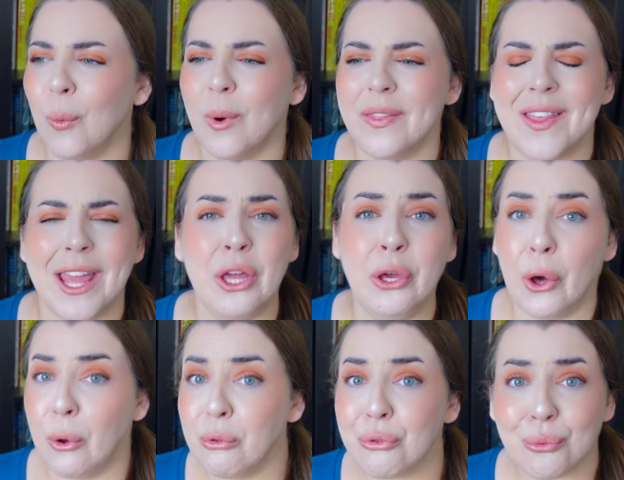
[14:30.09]
what they
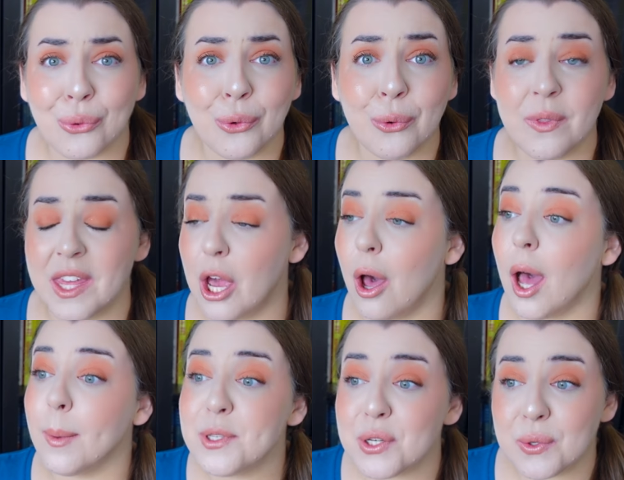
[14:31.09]
go through, the
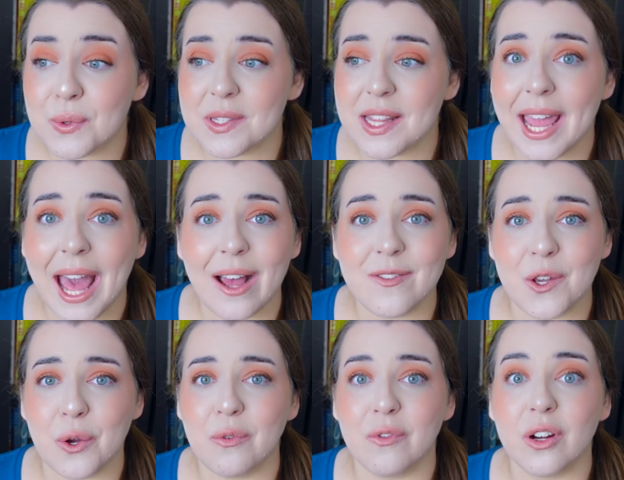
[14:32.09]
obstacles they have
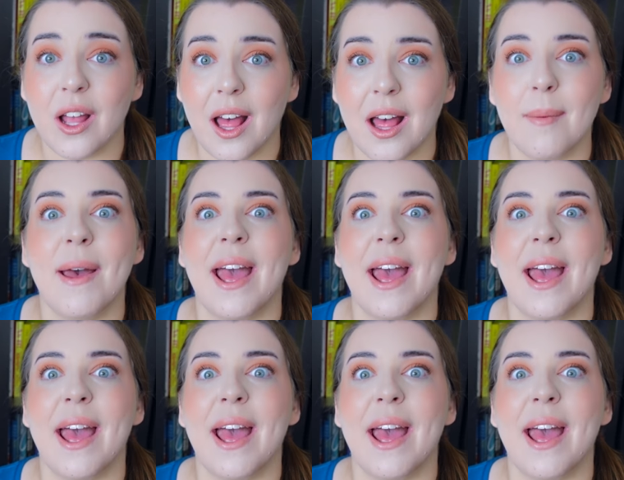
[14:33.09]
to overcome,